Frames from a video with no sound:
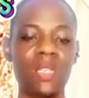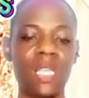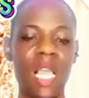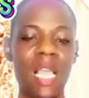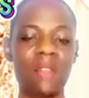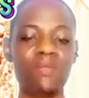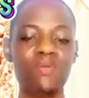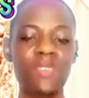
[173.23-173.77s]

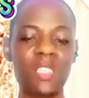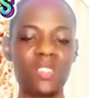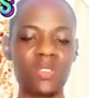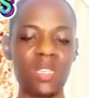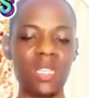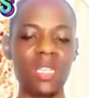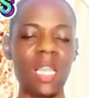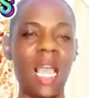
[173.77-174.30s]
And
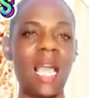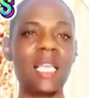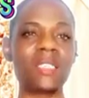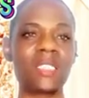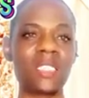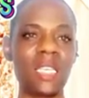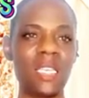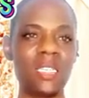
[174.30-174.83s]
victory, I
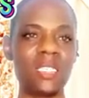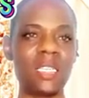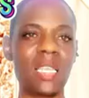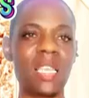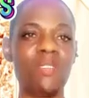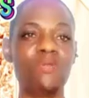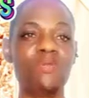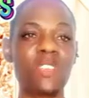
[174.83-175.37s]
say it
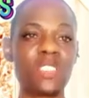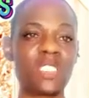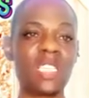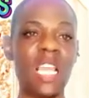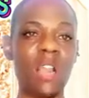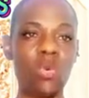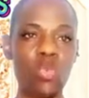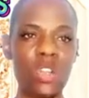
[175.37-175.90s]
again,
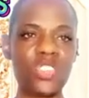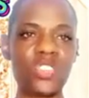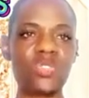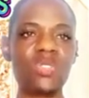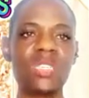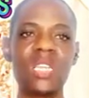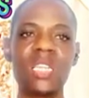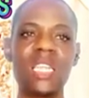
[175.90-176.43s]
victory
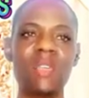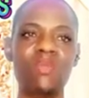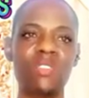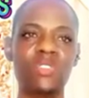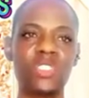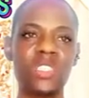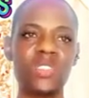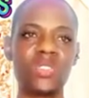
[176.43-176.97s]
awaits you in the name
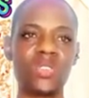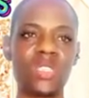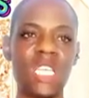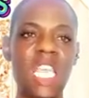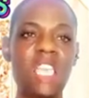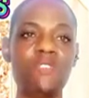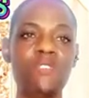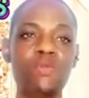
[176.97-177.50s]
of
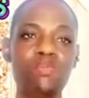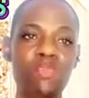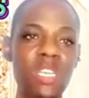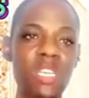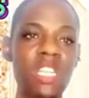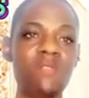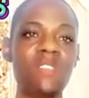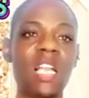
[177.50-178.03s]
Jesus. If you
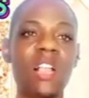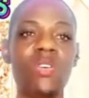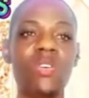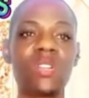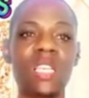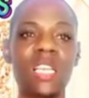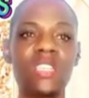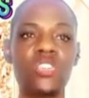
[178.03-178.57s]
believe that
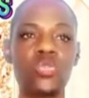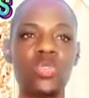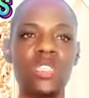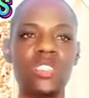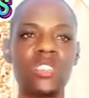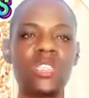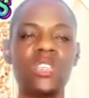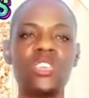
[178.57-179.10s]
God can do
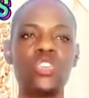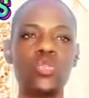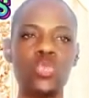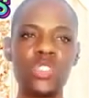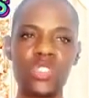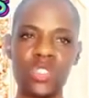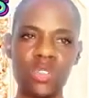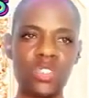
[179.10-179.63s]
it, you
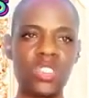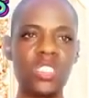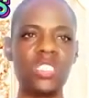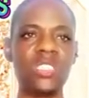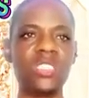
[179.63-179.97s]
will succeed